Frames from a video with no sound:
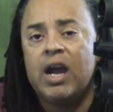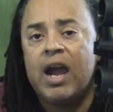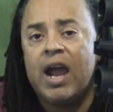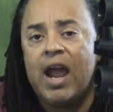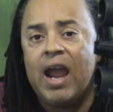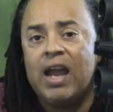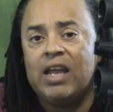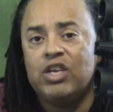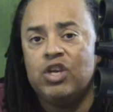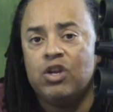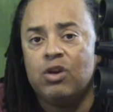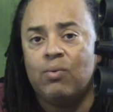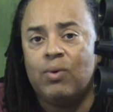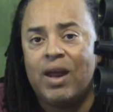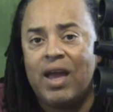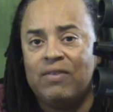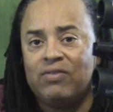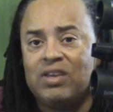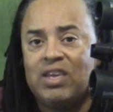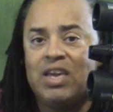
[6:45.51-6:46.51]
and you don't want
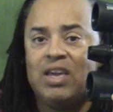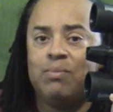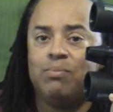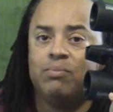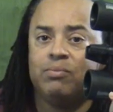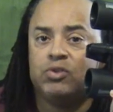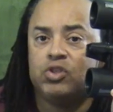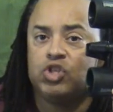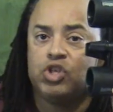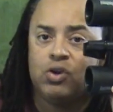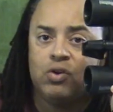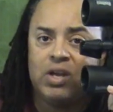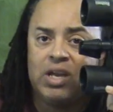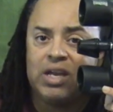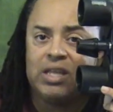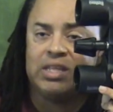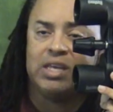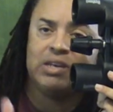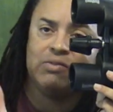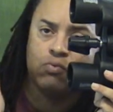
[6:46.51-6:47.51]
to have to keep shooting
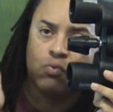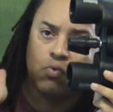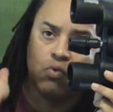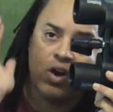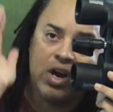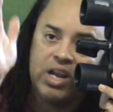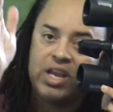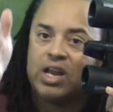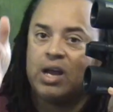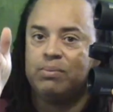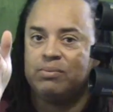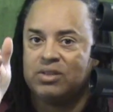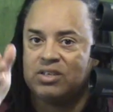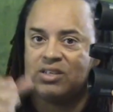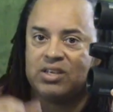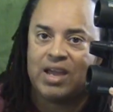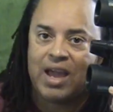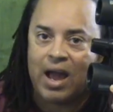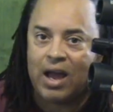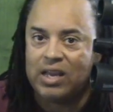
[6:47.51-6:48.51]
and then running up to
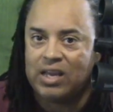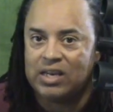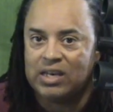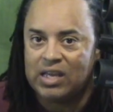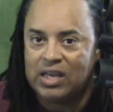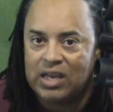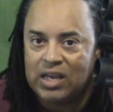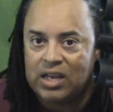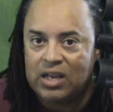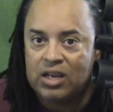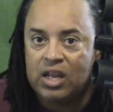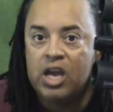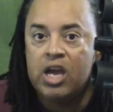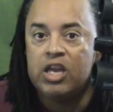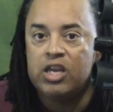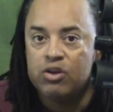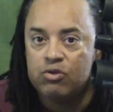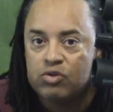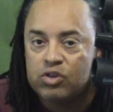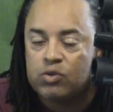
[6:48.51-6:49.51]
see how you did,
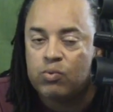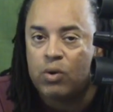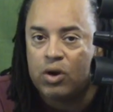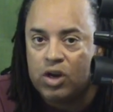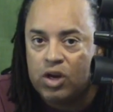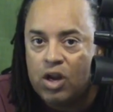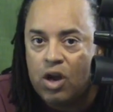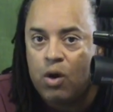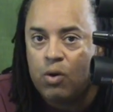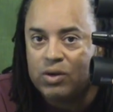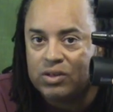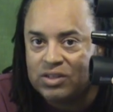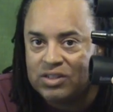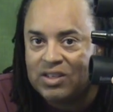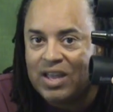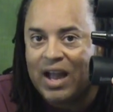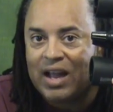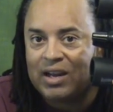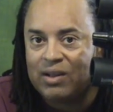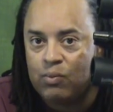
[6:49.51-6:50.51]
you just want to know
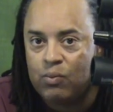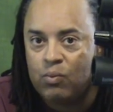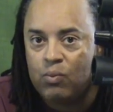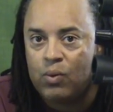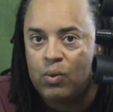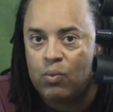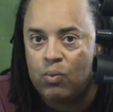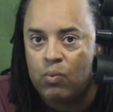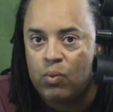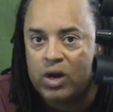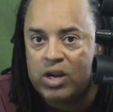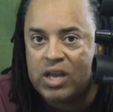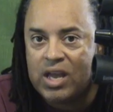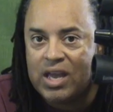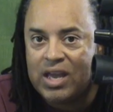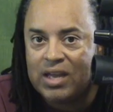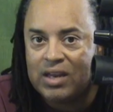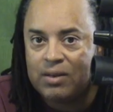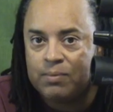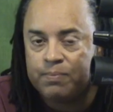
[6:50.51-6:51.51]
exactly where you
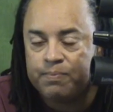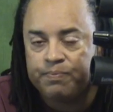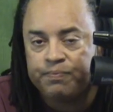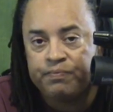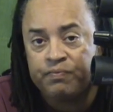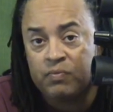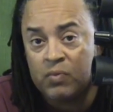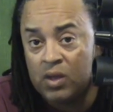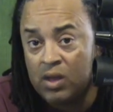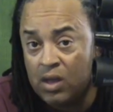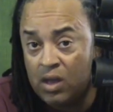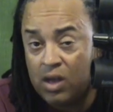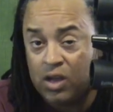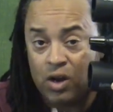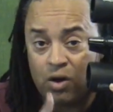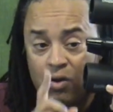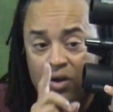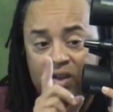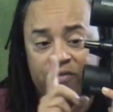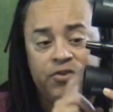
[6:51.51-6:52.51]
hit.
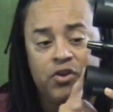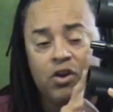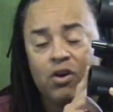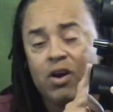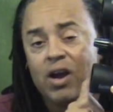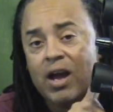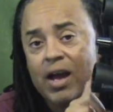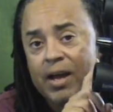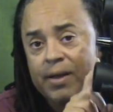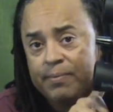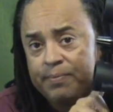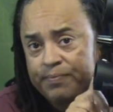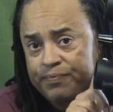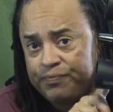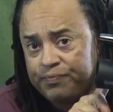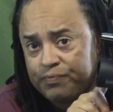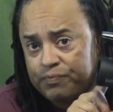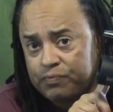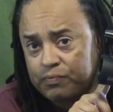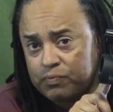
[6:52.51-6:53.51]
If you're
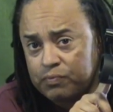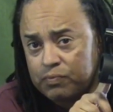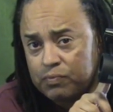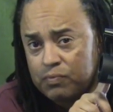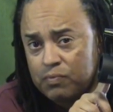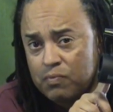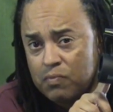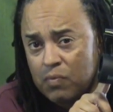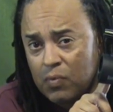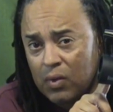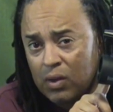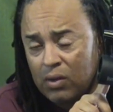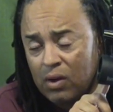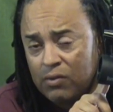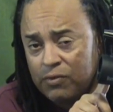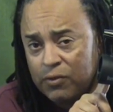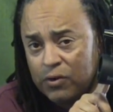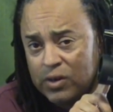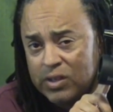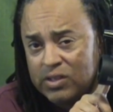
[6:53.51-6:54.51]

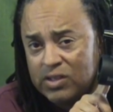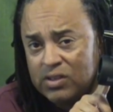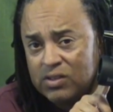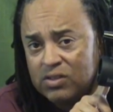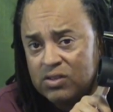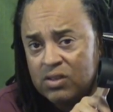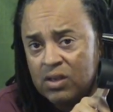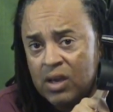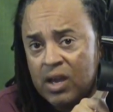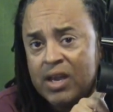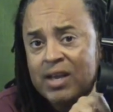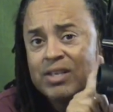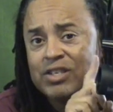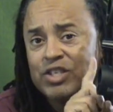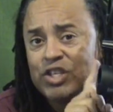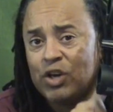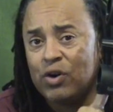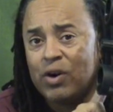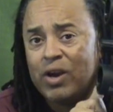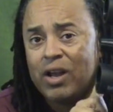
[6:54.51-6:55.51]
for instance,
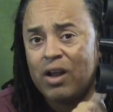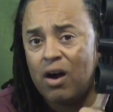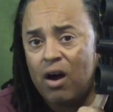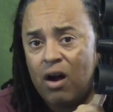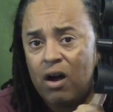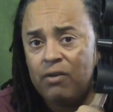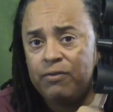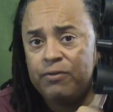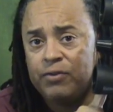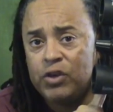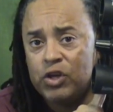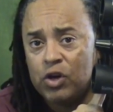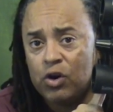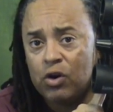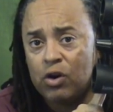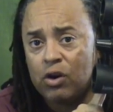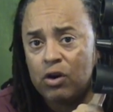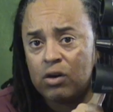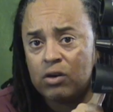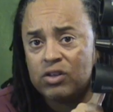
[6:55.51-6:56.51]
zeroing off
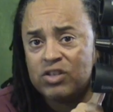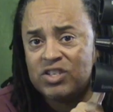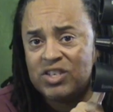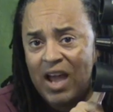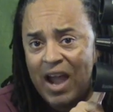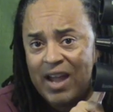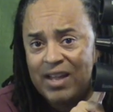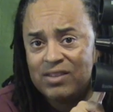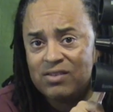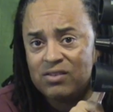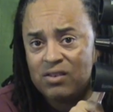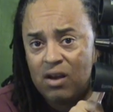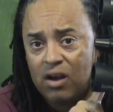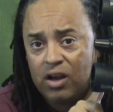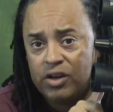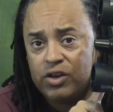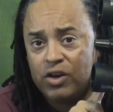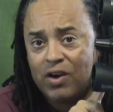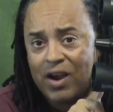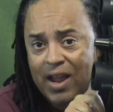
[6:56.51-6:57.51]
your sights
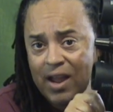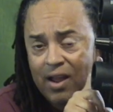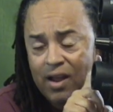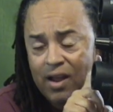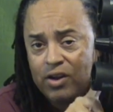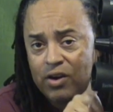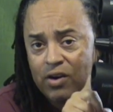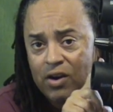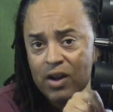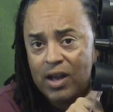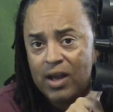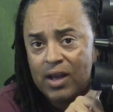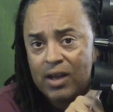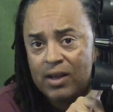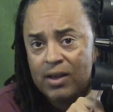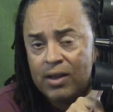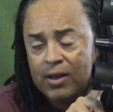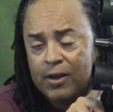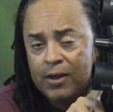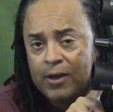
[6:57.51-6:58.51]
on your
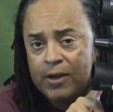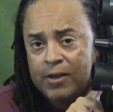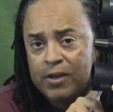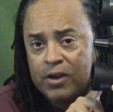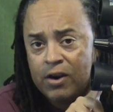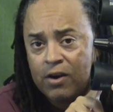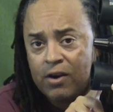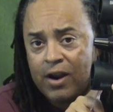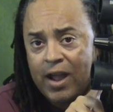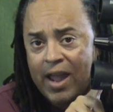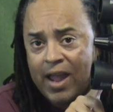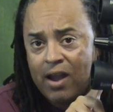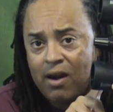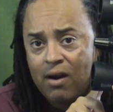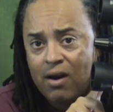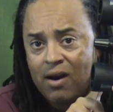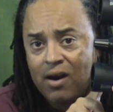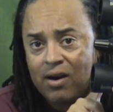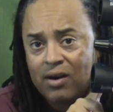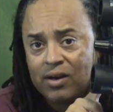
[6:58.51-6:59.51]

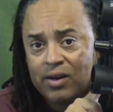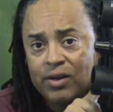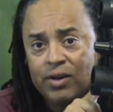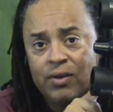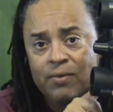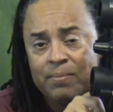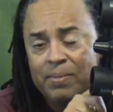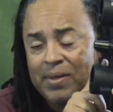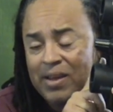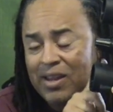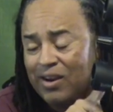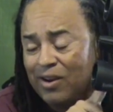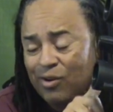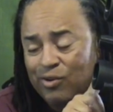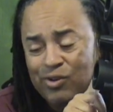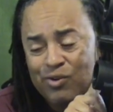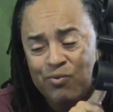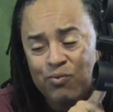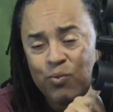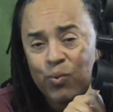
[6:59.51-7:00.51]
AR,
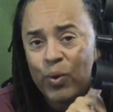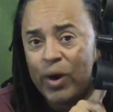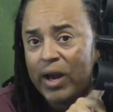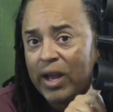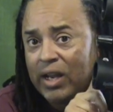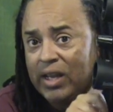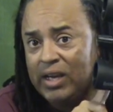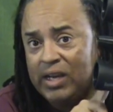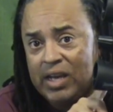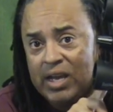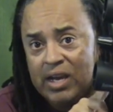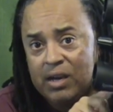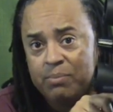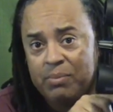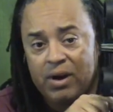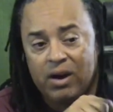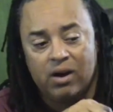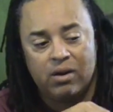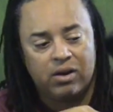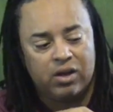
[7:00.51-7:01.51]
you really need a
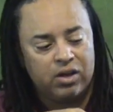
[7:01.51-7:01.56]
pair of